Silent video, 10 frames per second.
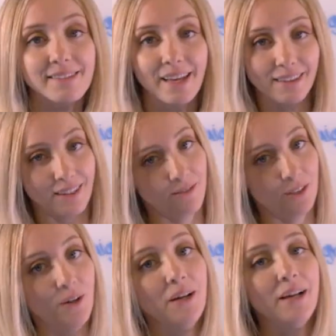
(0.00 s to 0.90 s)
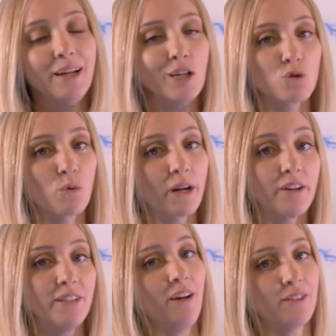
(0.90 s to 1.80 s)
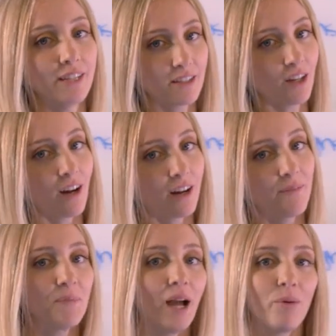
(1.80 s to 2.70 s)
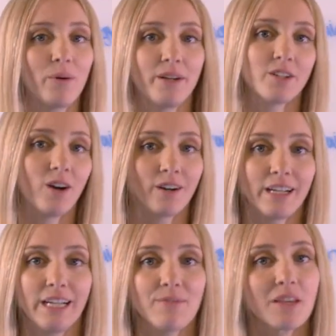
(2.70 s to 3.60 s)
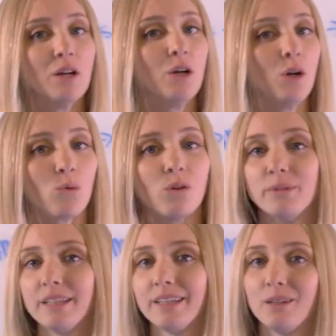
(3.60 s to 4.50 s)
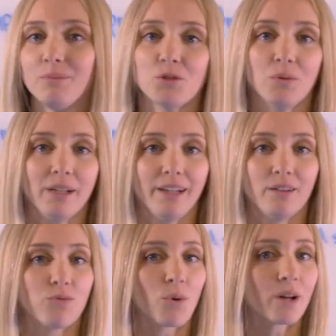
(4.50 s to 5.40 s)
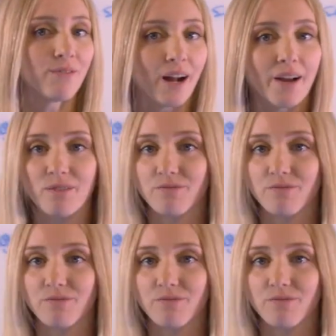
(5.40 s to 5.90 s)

set level is where you tell TikTok, I want to target women between 45 and